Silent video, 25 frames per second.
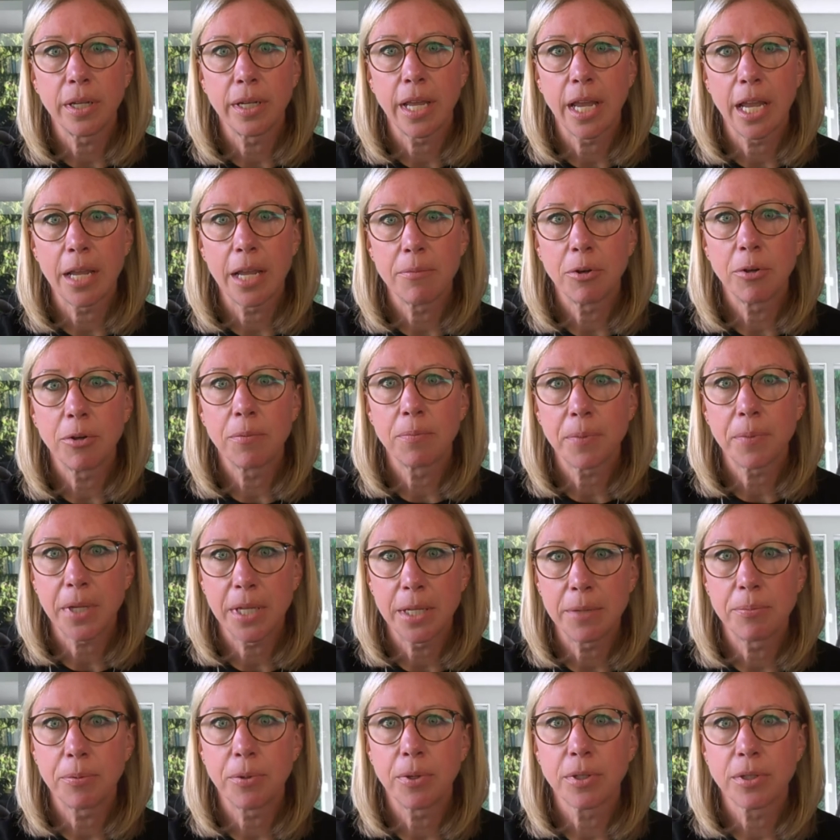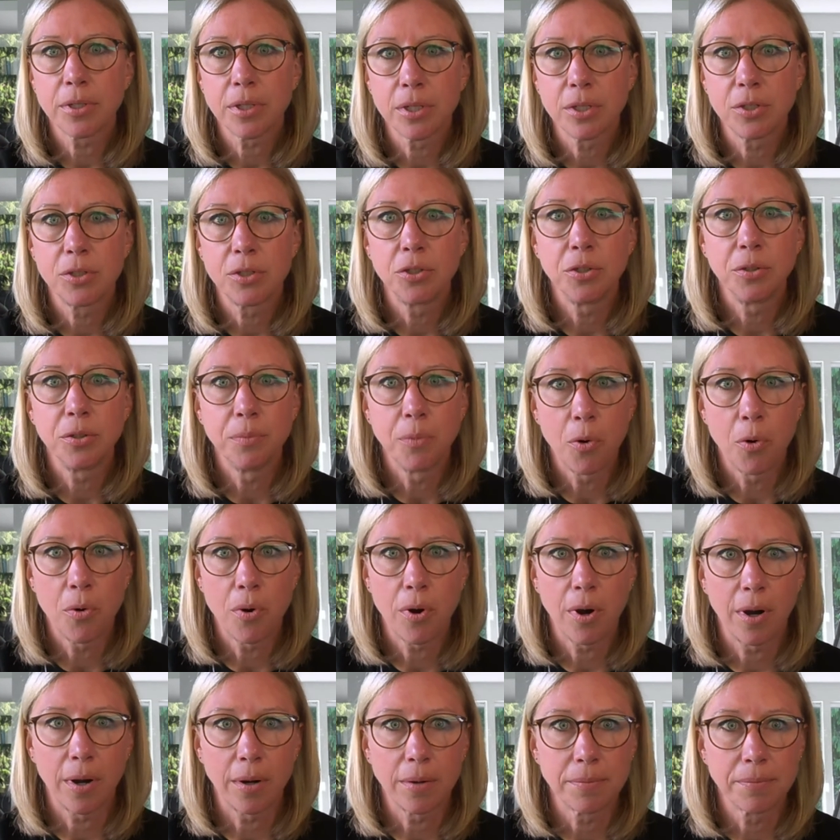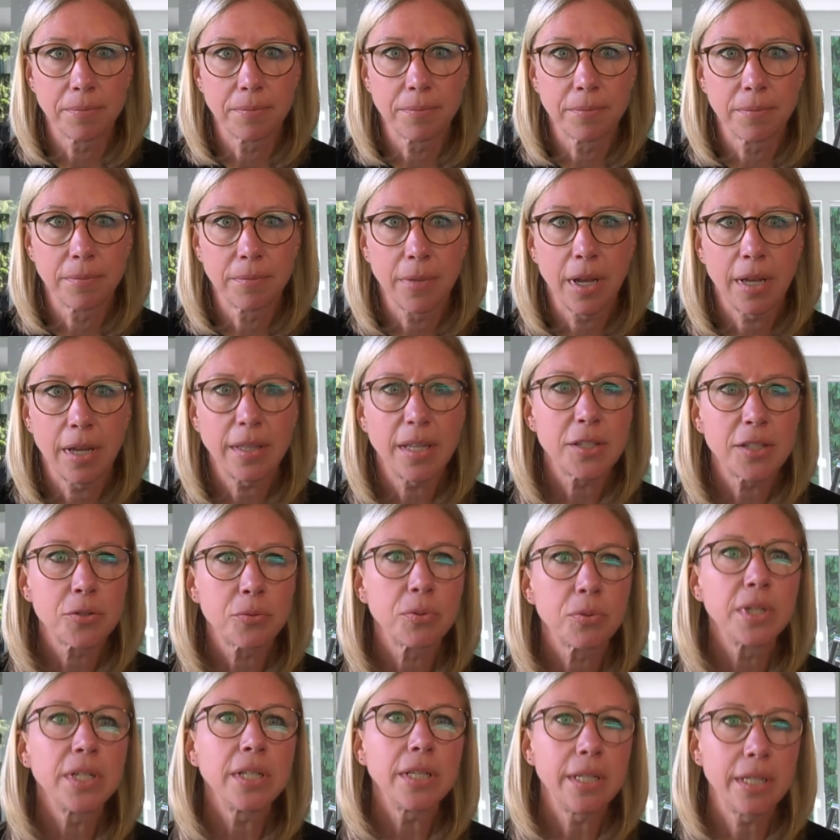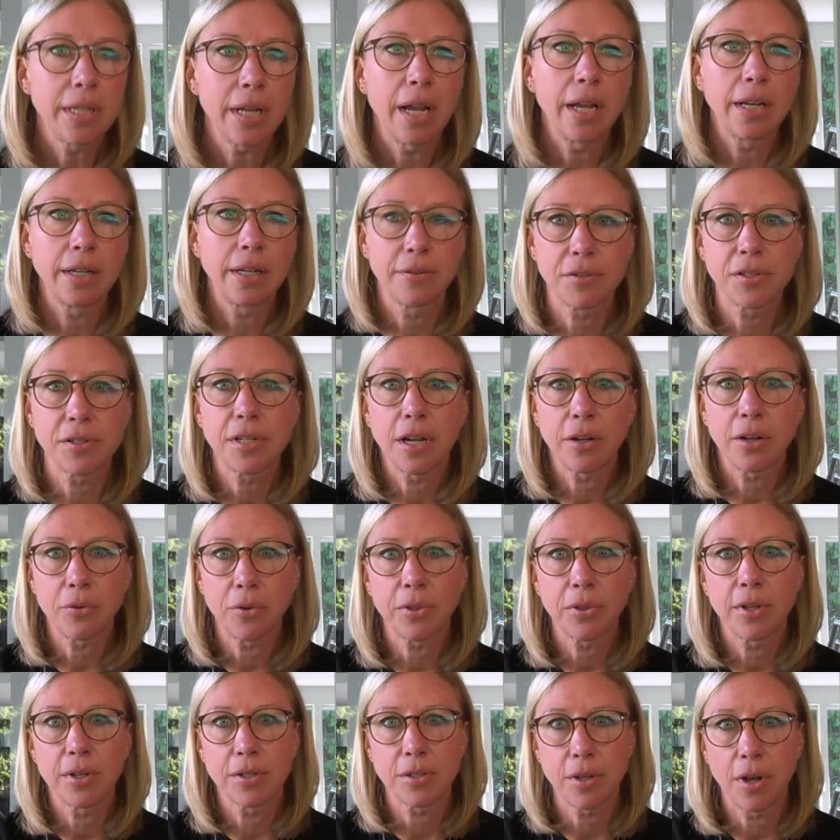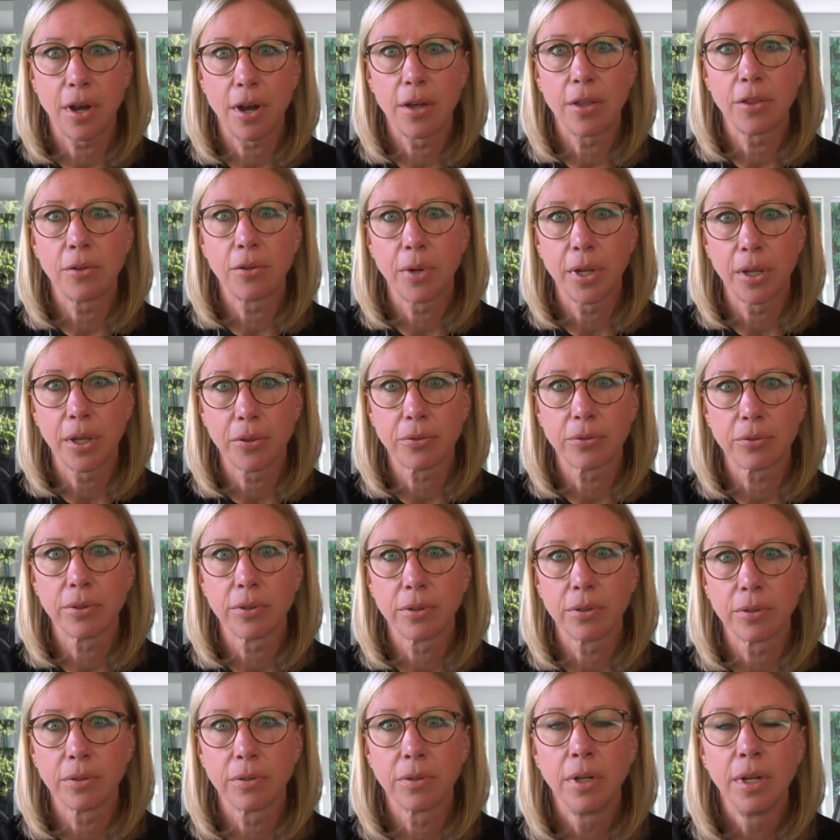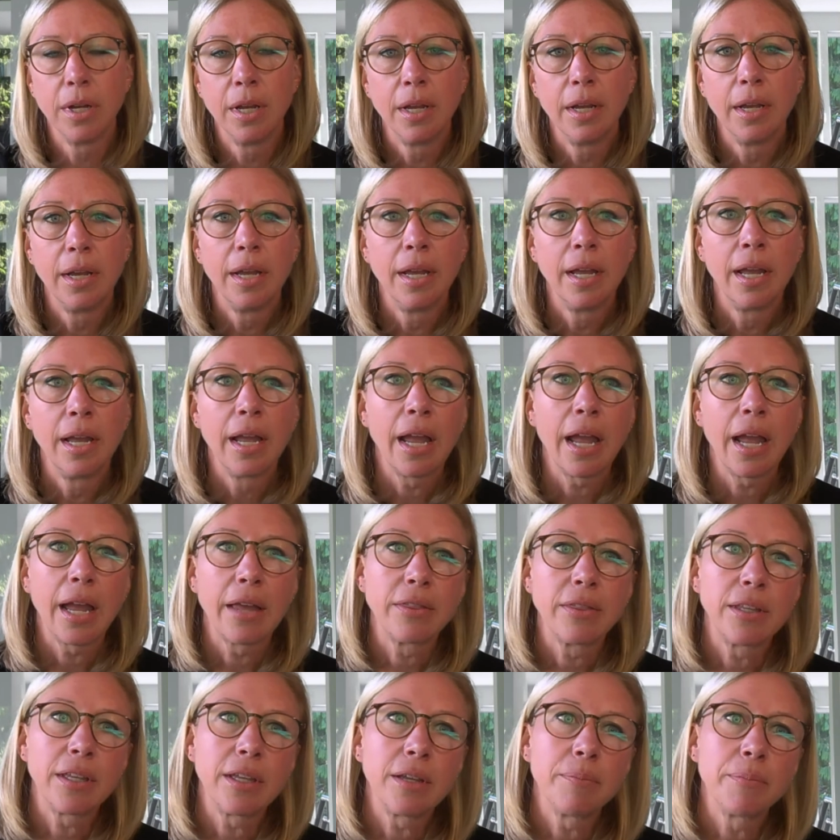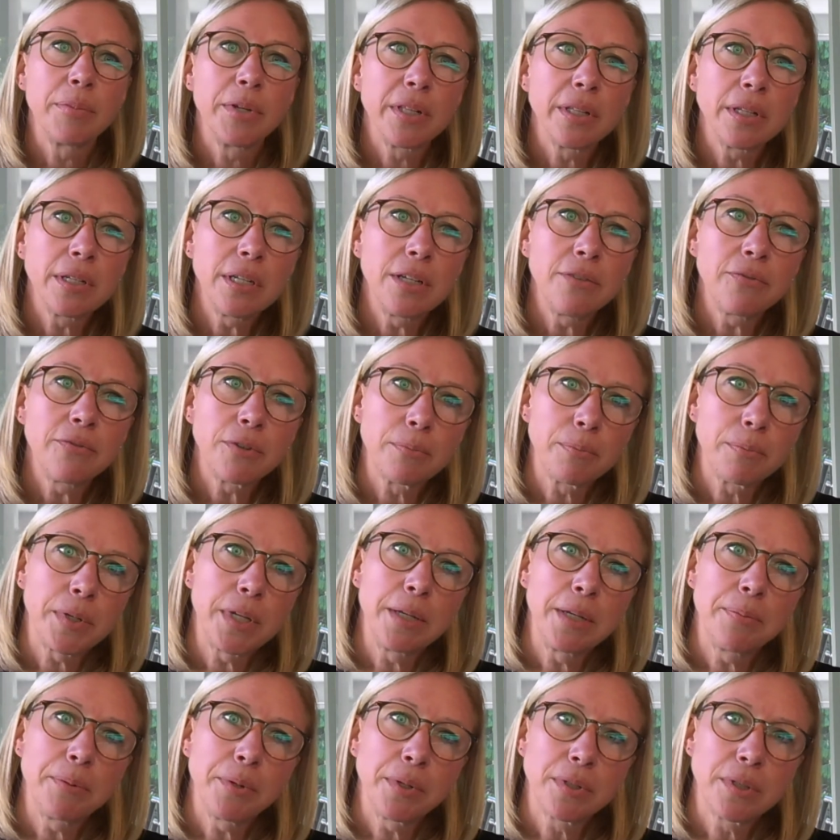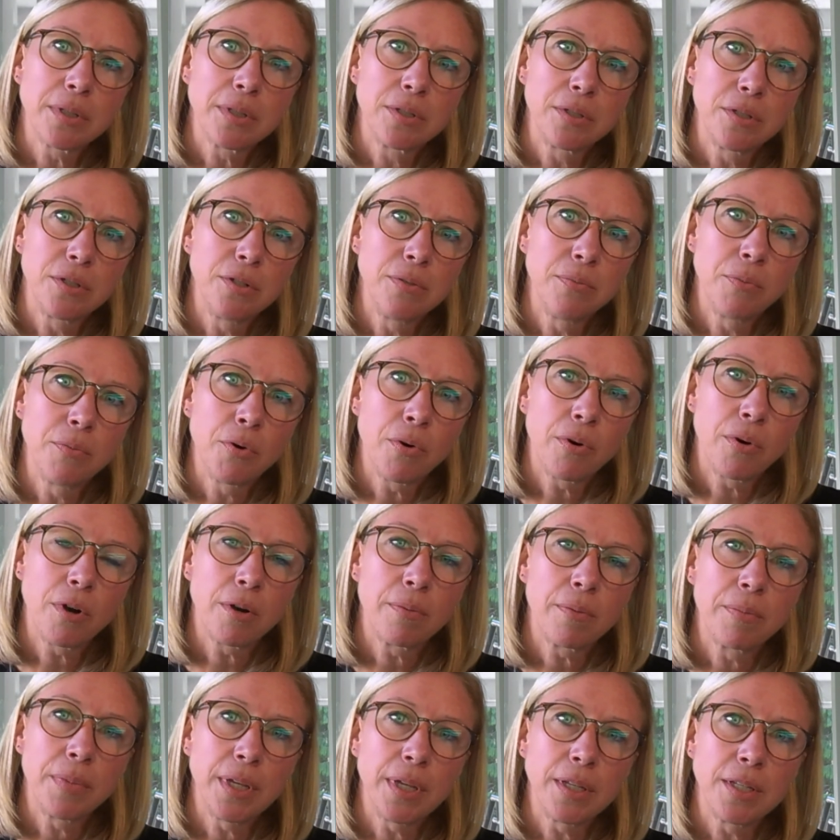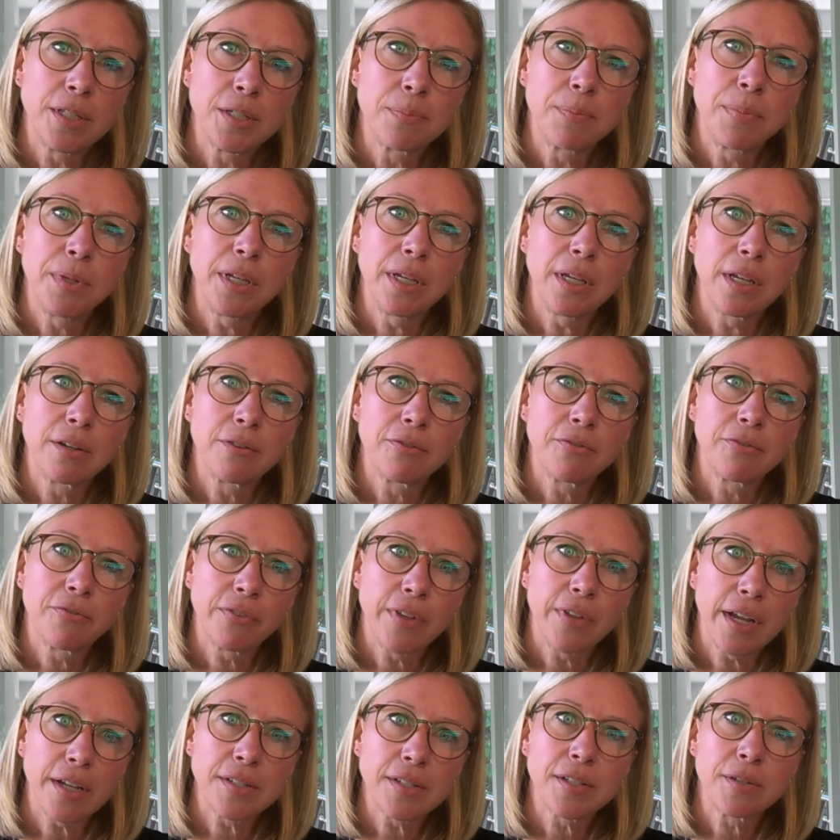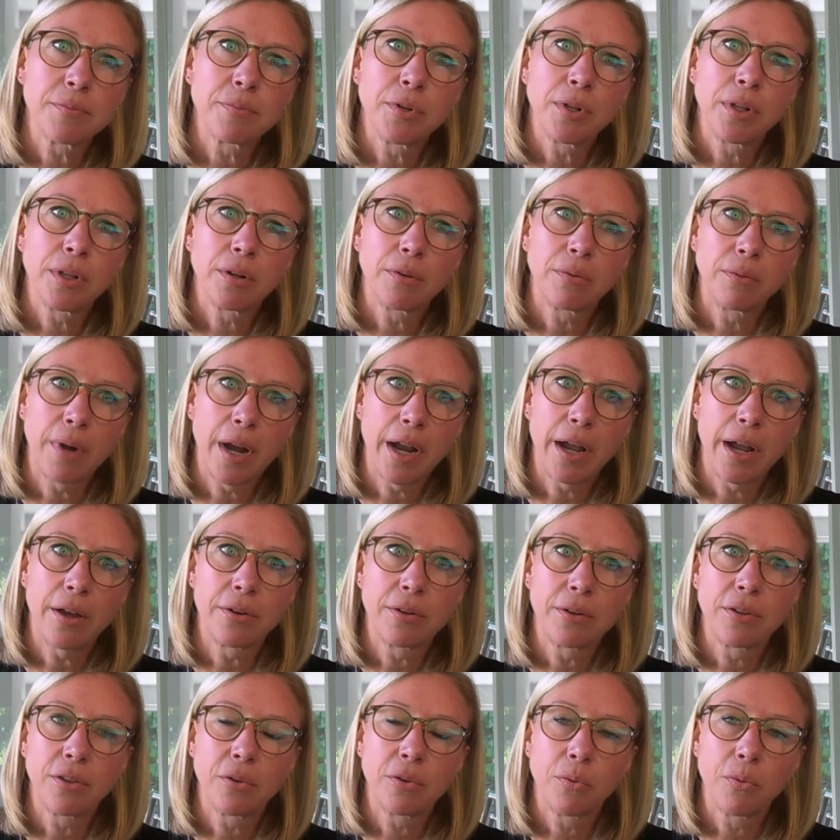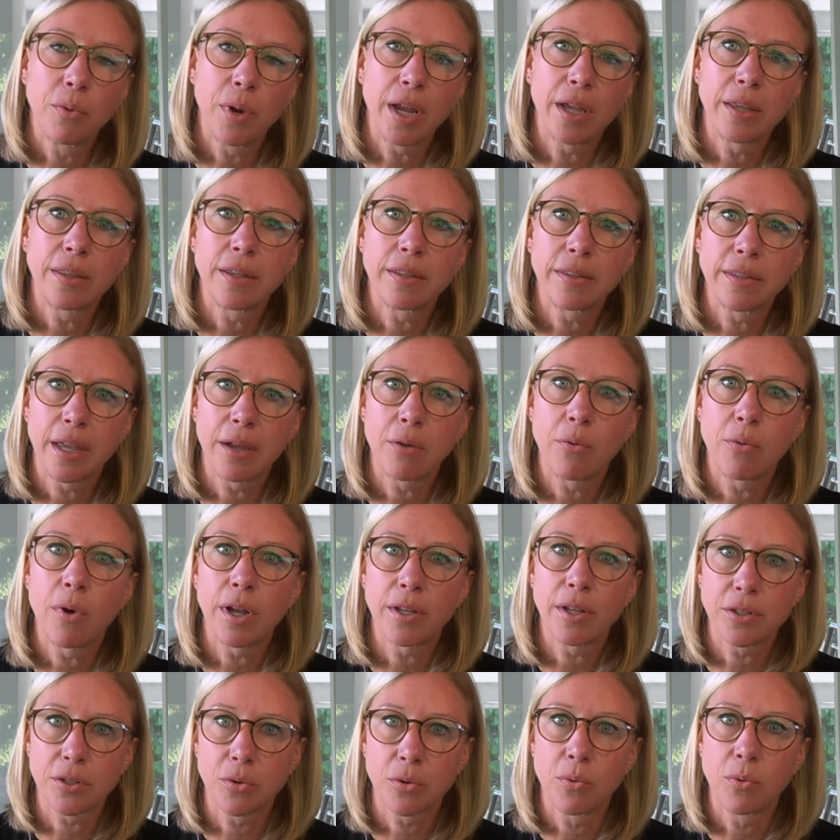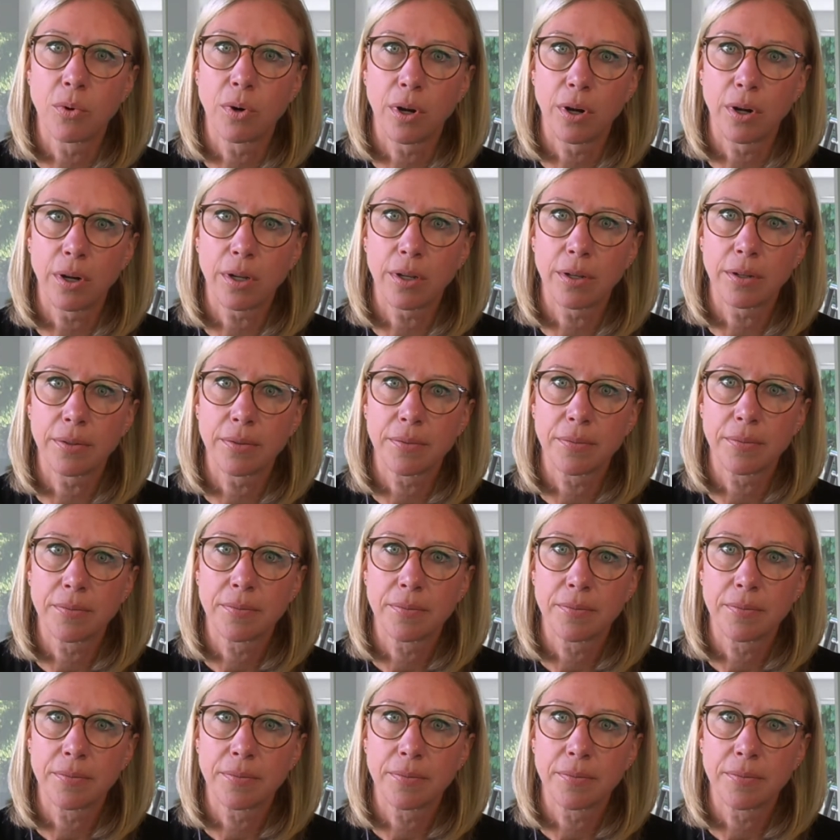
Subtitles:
enable people to do more? And that's really kind of stuck with us all the way through. And the ability for people to do more means being flexible around the way that they want to work.